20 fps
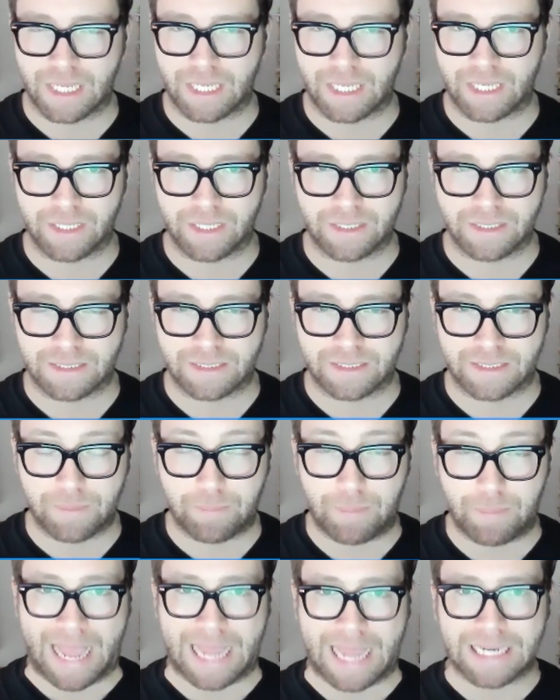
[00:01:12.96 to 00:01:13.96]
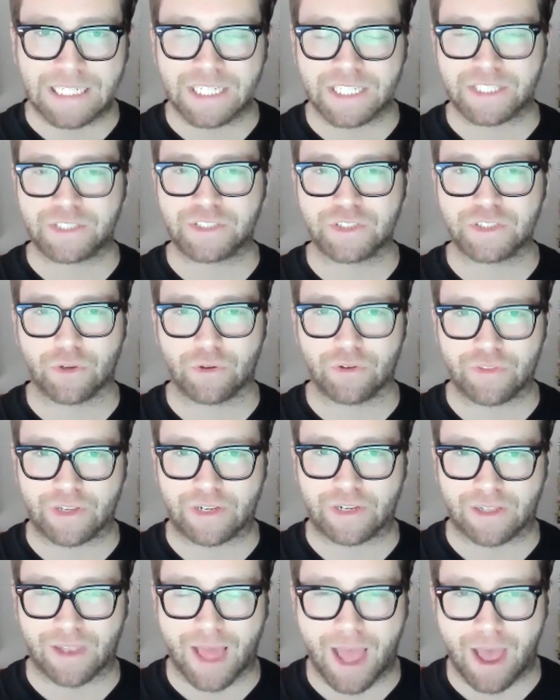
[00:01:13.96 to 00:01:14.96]
is dependent on the
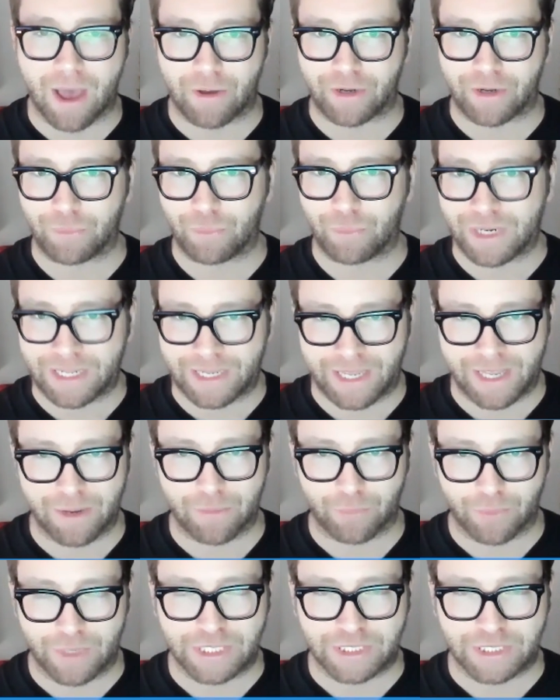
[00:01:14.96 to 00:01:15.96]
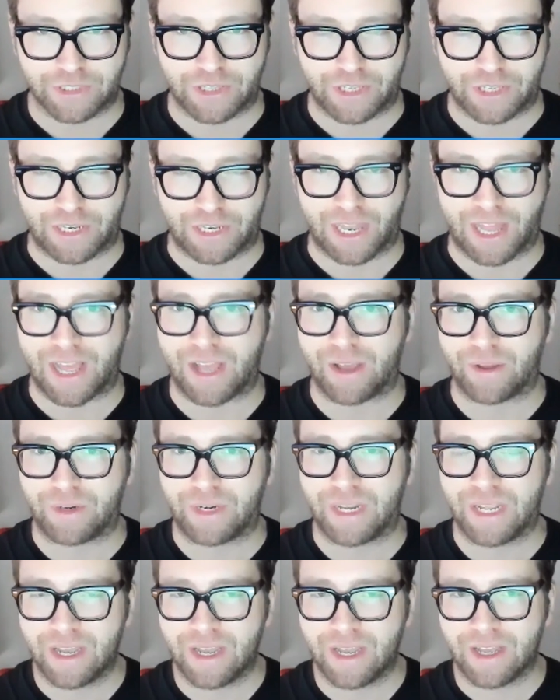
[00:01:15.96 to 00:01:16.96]
cloud. And when it can't reach the cloud,
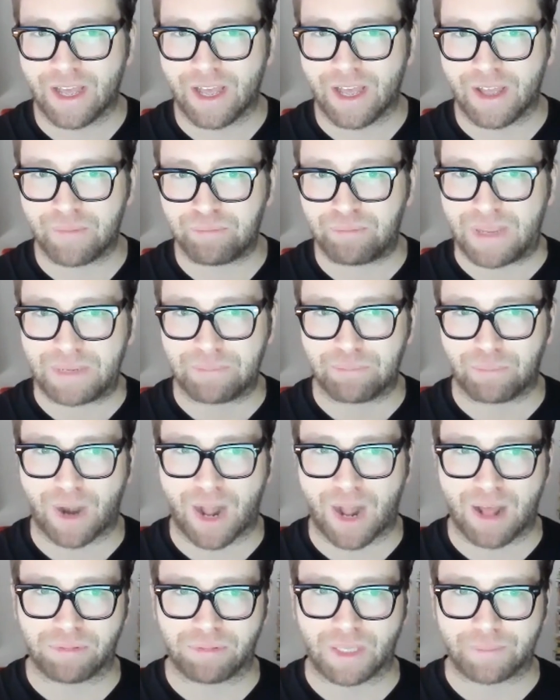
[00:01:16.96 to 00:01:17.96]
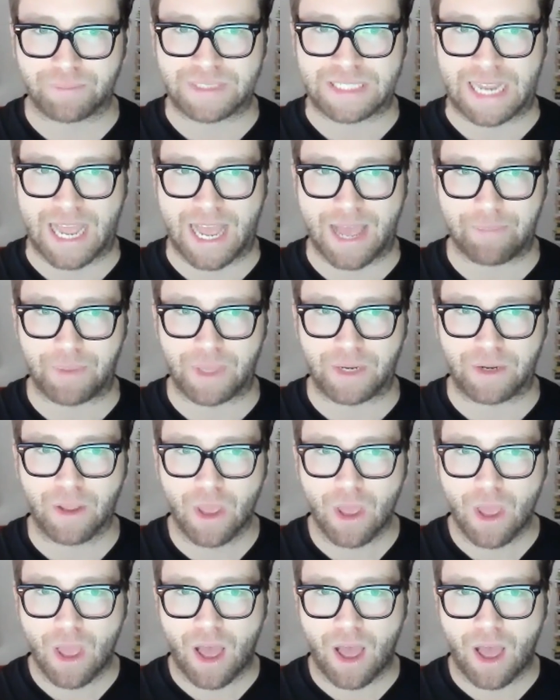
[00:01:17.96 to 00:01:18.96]
big problems happen.
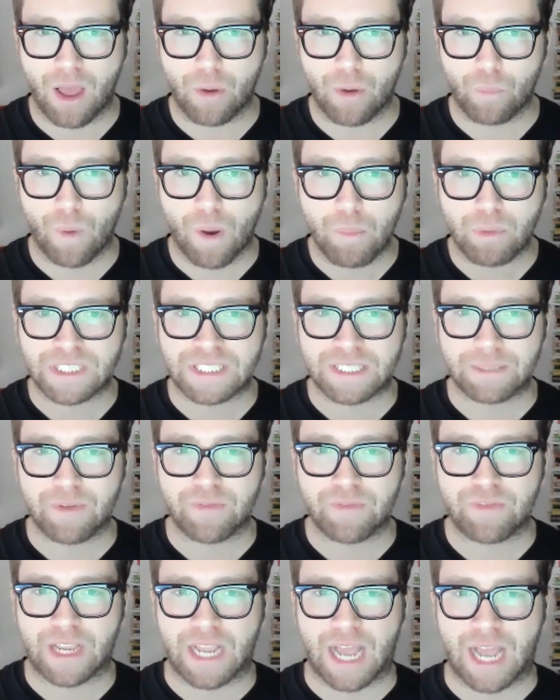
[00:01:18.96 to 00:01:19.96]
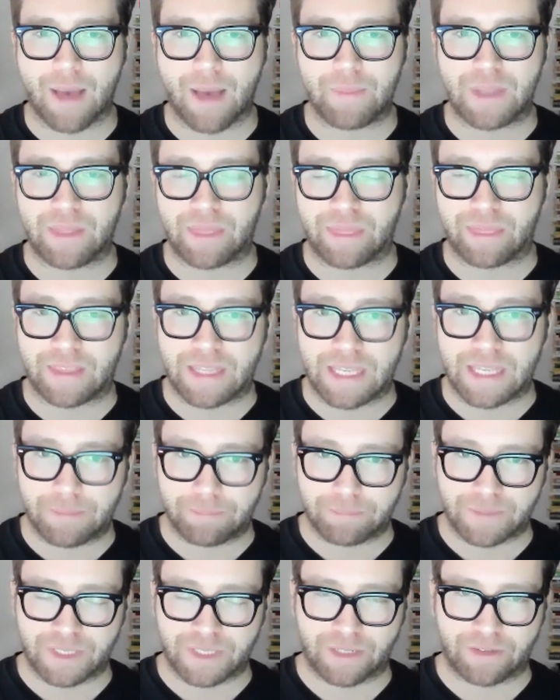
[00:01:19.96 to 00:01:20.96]
What were some of the common
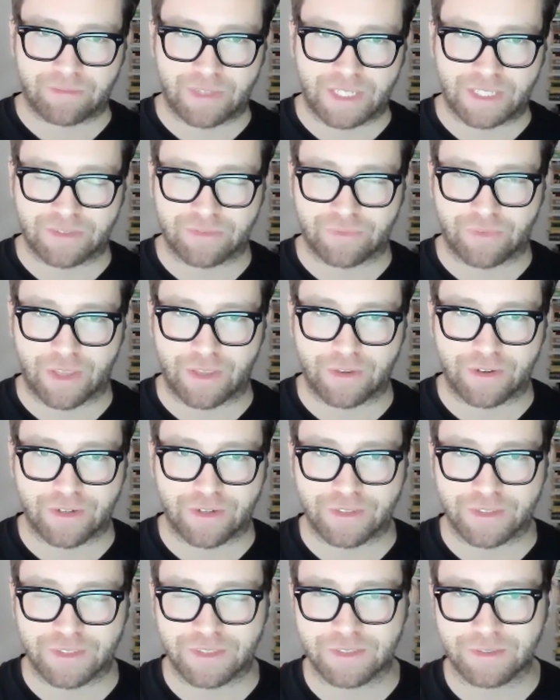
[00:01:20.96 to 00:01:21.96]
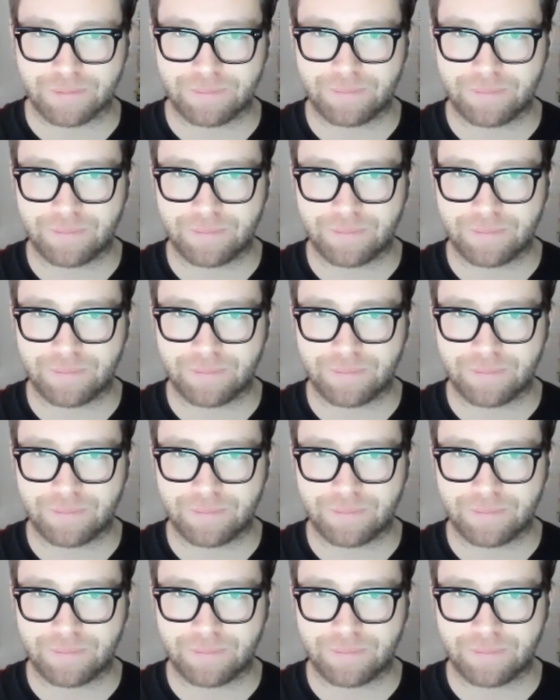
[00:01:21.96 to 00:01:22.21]
themes of these failures?